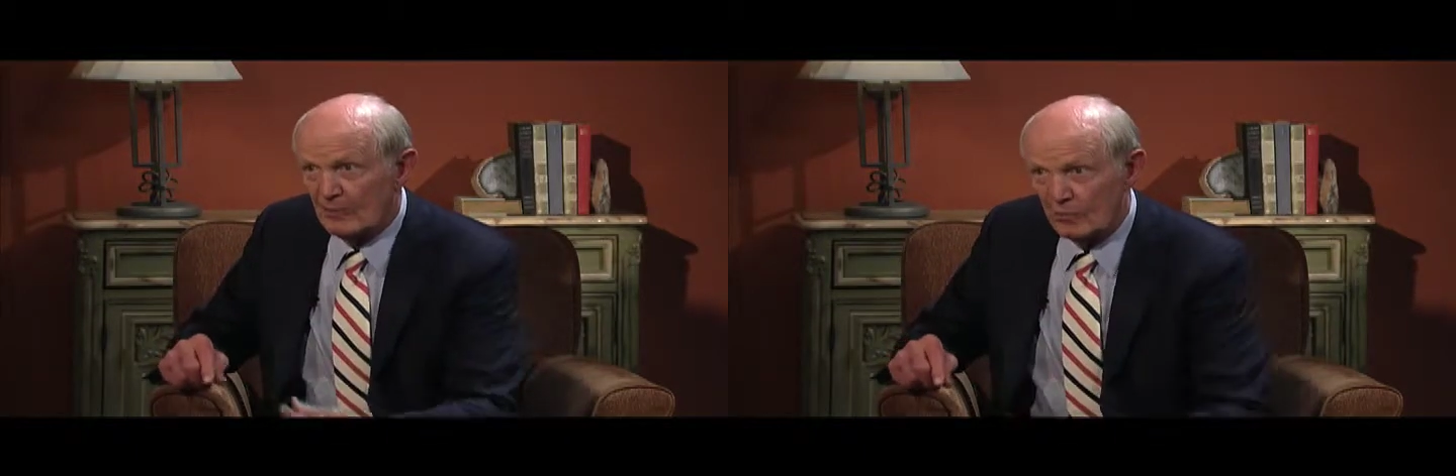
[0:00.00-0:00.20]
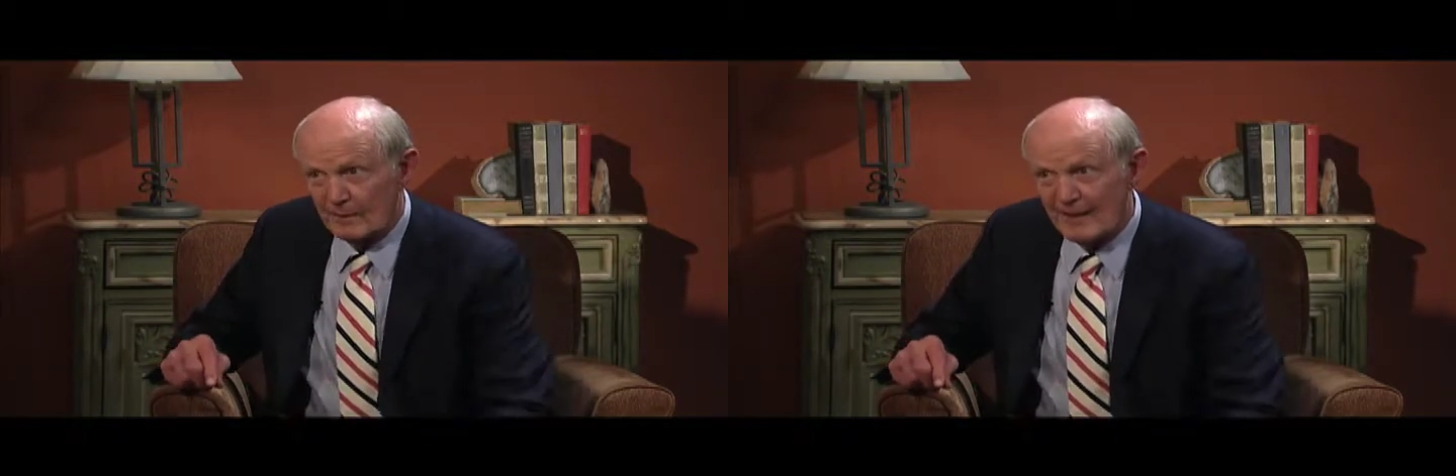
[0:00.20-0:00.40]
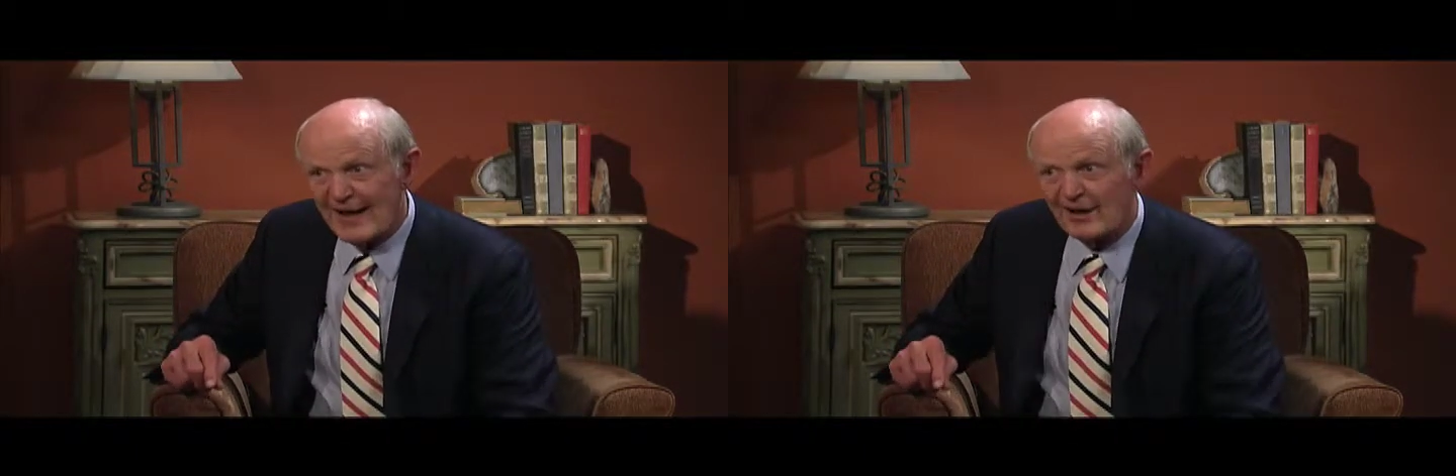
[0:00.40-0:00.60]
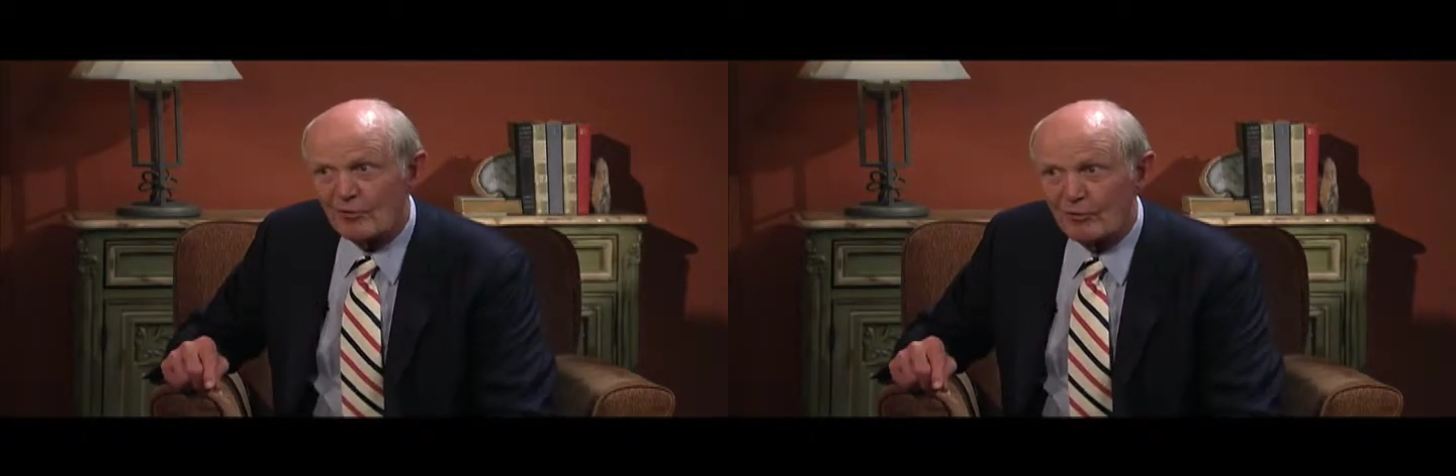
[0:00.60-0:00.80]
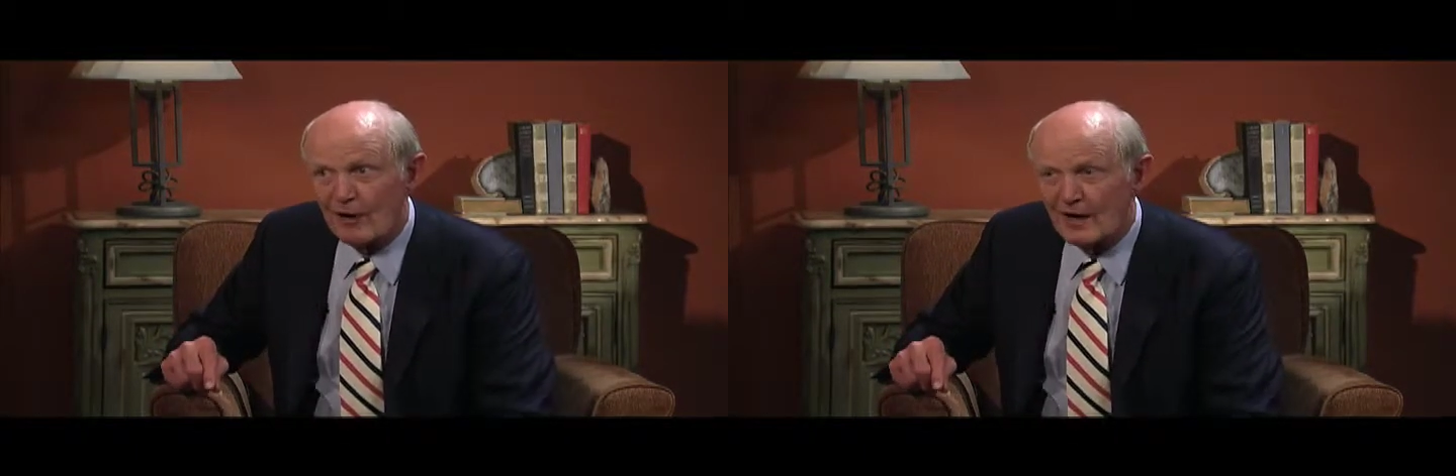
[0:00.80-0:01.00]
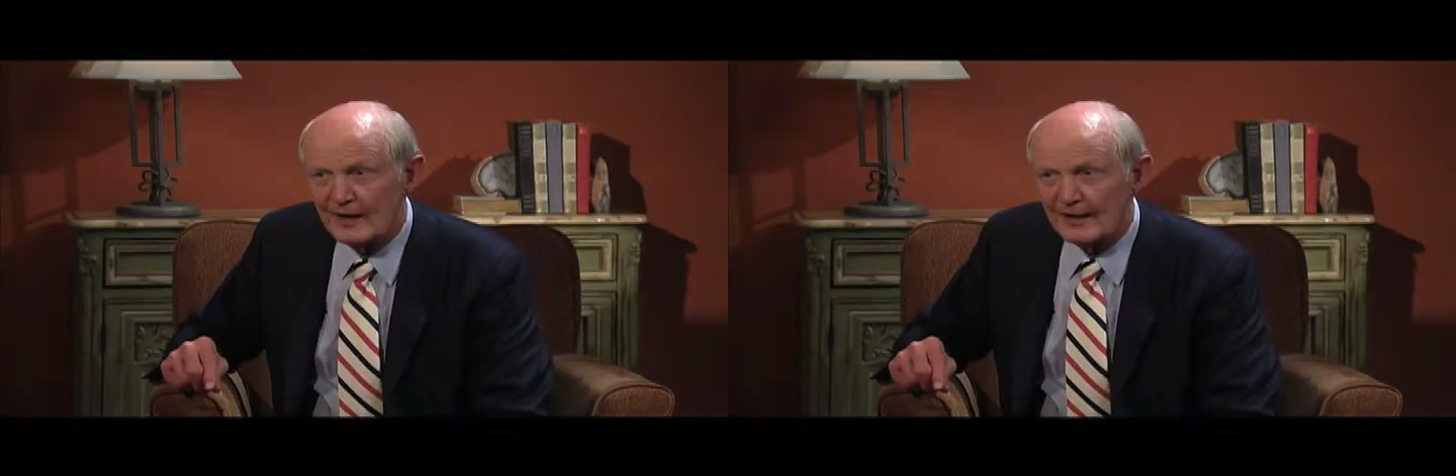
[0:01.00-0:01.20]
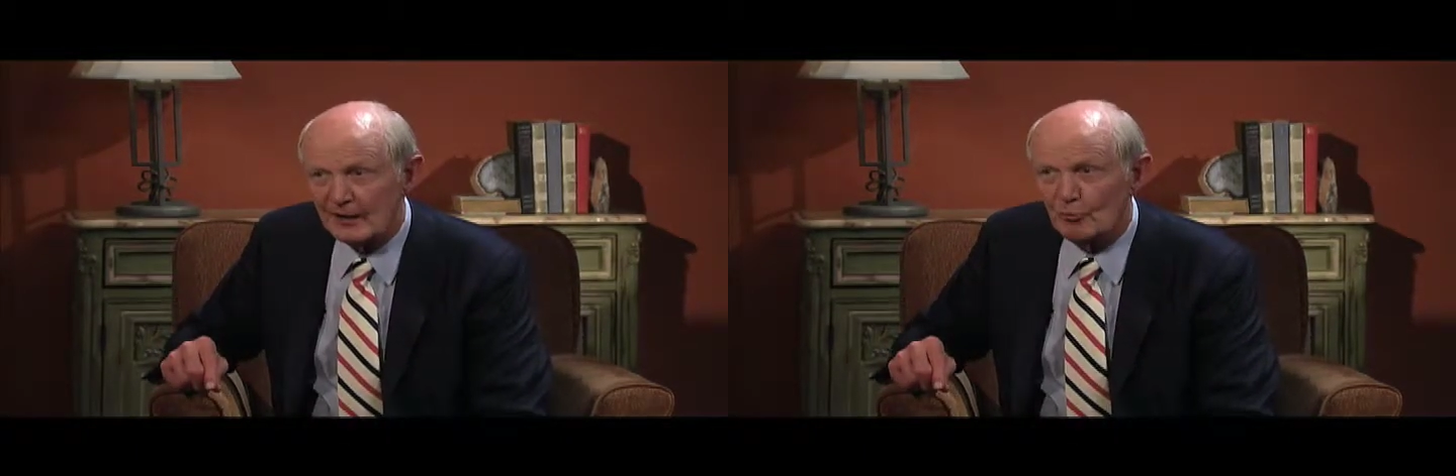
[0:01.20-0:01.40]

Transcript: what about chronic